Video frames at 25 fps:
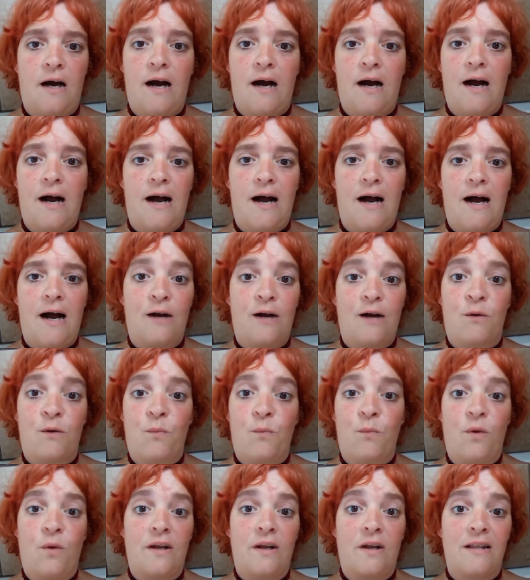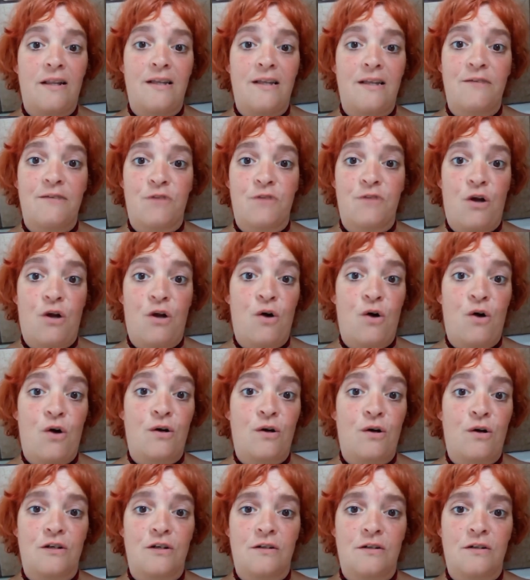I don't want to live
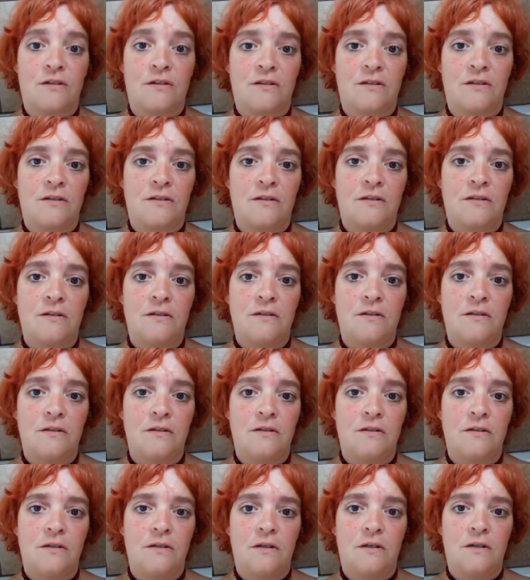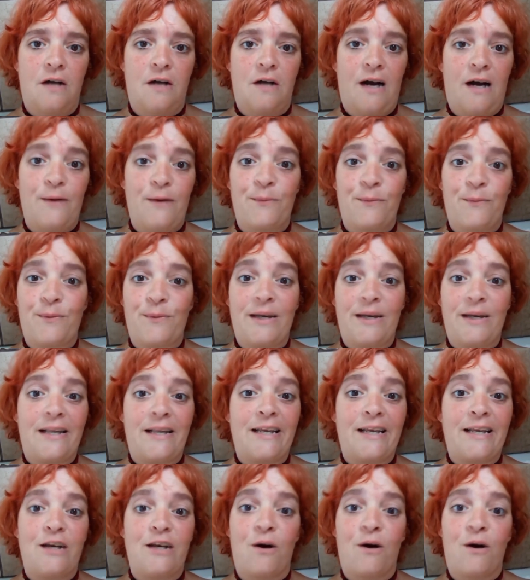longer. I
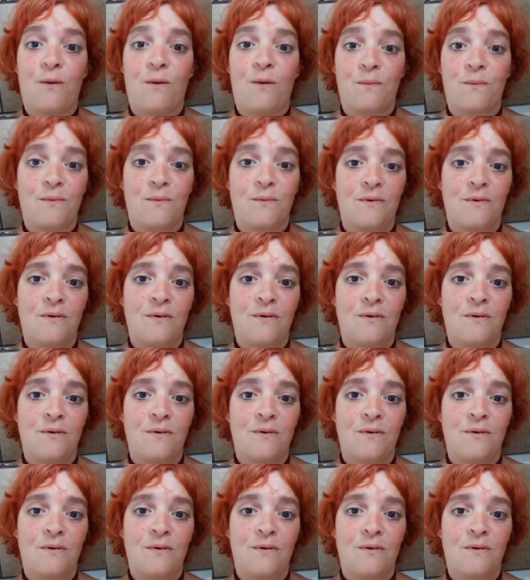really don't.